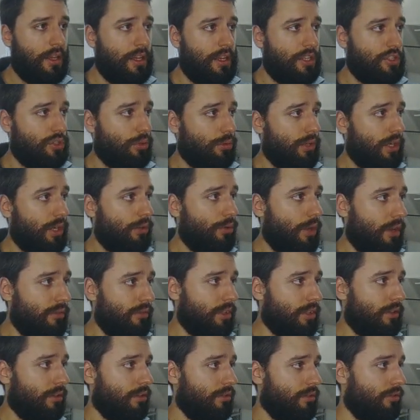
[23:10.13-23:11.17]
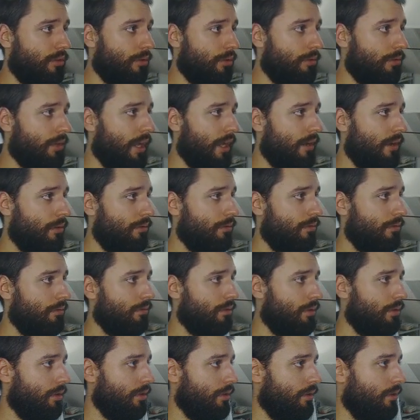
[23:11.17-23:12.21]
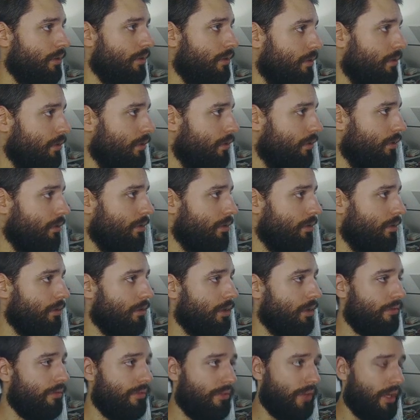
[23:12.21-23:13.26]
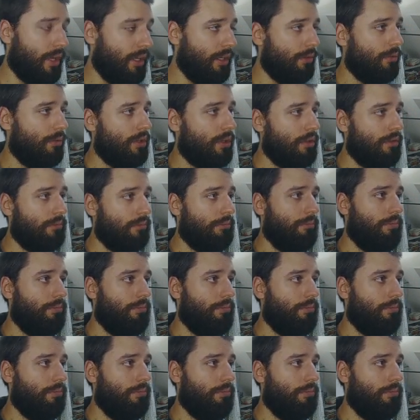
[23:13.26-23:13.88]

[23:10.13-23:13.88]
so there you have it so now uh, if anyone